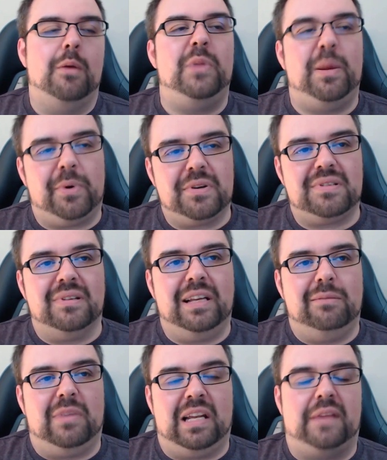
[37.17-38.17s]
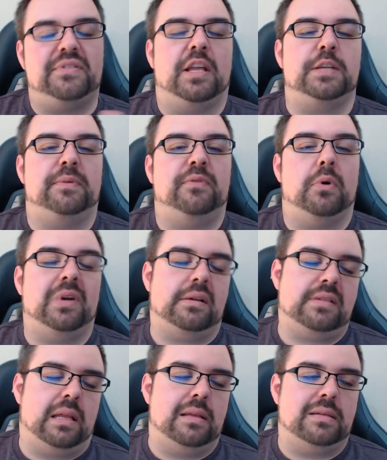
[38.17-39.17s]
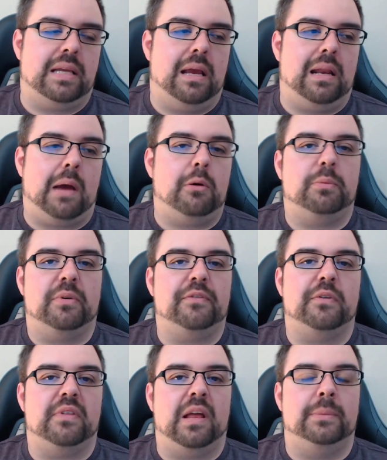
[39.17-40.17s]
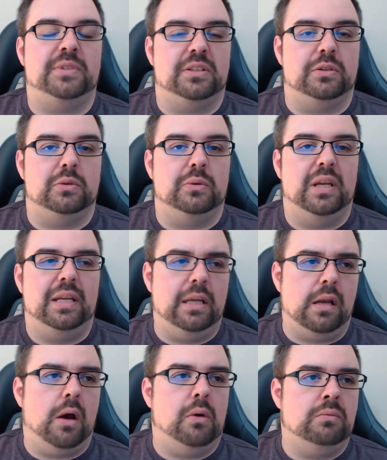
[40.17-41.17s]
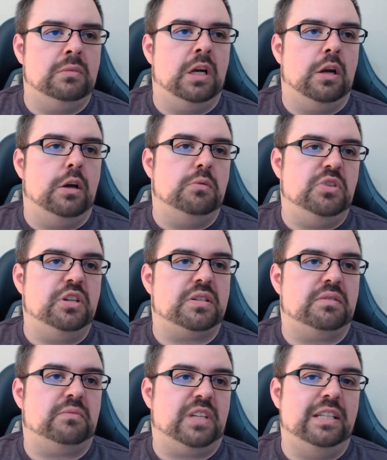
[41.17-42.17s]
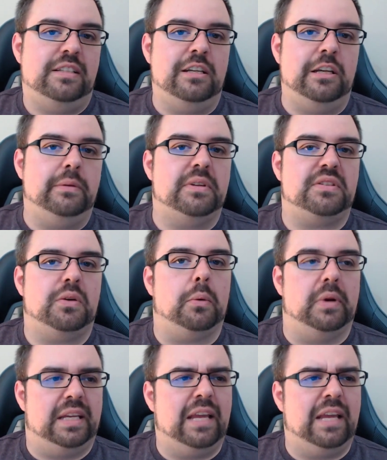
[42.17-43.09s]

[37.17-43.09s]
Me personally, and I've said this before, and I'll say this again, I would prefer them to, you know, just continue the story.